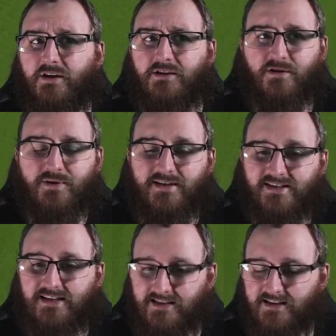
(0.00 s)
So he
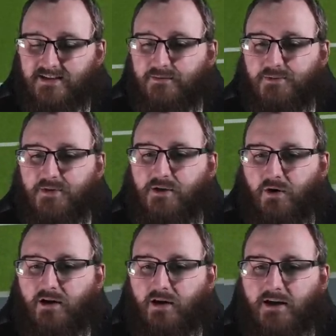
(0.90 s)
does seem to be
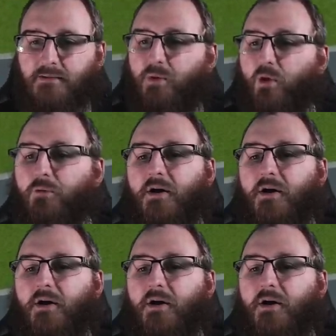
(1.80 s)
quite like an important